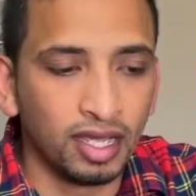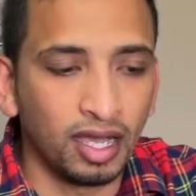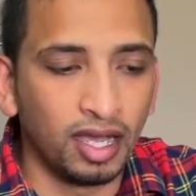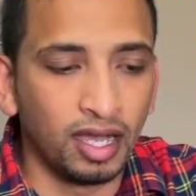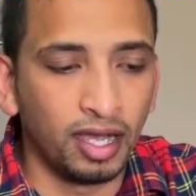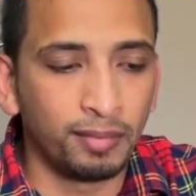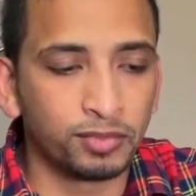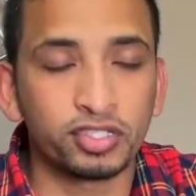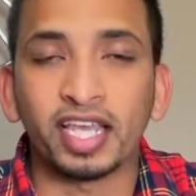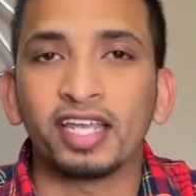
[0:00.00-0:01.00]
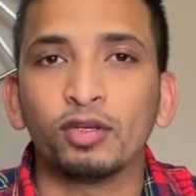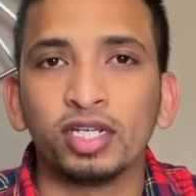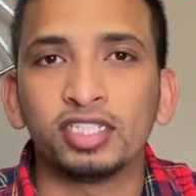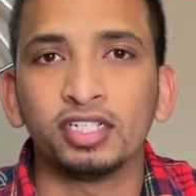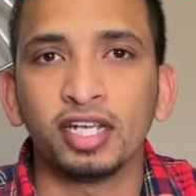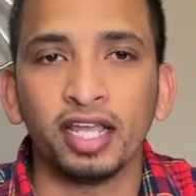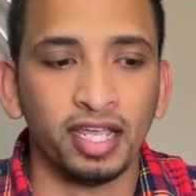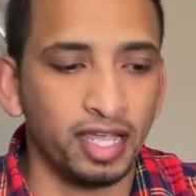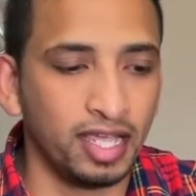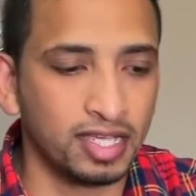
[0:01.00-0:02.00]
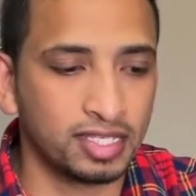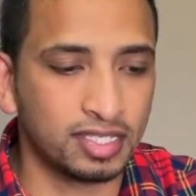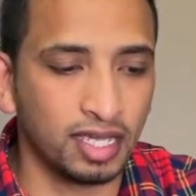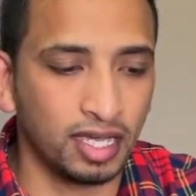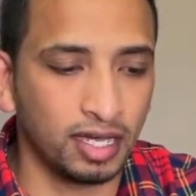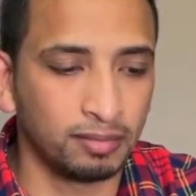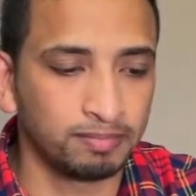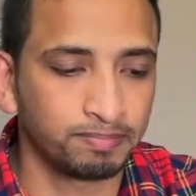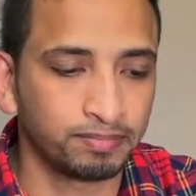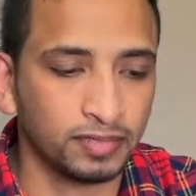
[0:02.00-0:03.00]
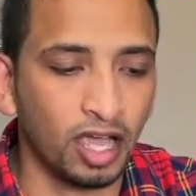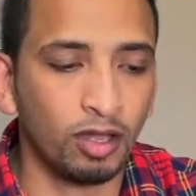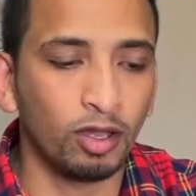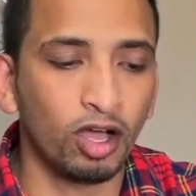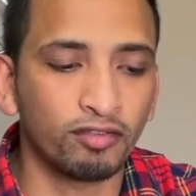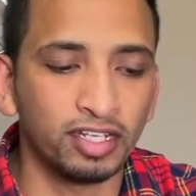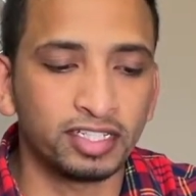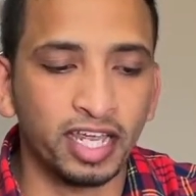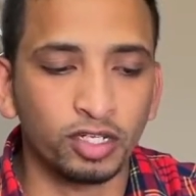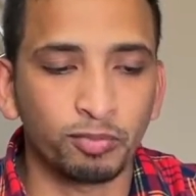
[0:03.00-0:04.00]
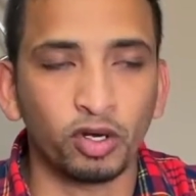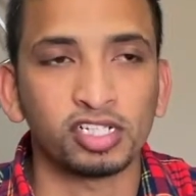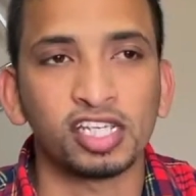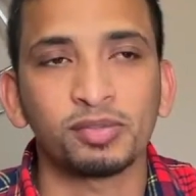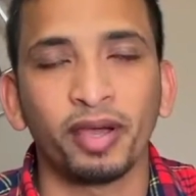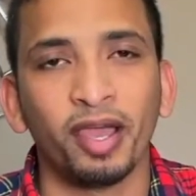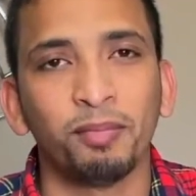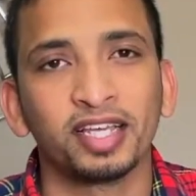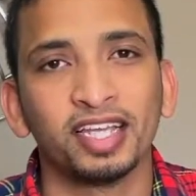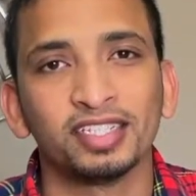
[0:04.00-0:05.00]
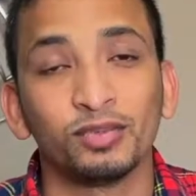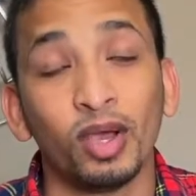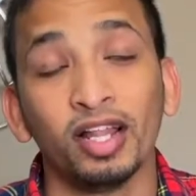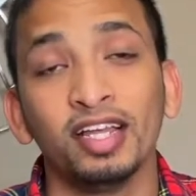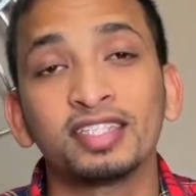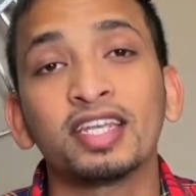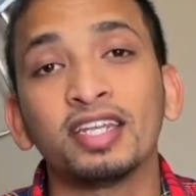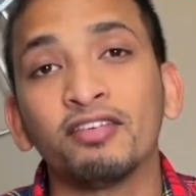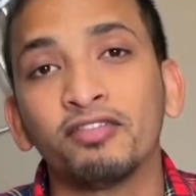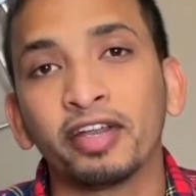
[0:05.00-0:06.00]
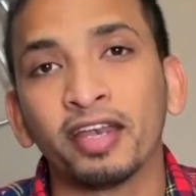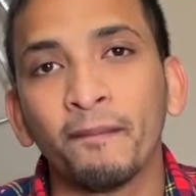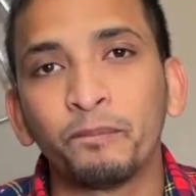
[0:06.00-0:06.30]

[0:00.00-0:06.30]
Um, the second question today is, uh, how long will it take to process my application? Well, it's a tough one.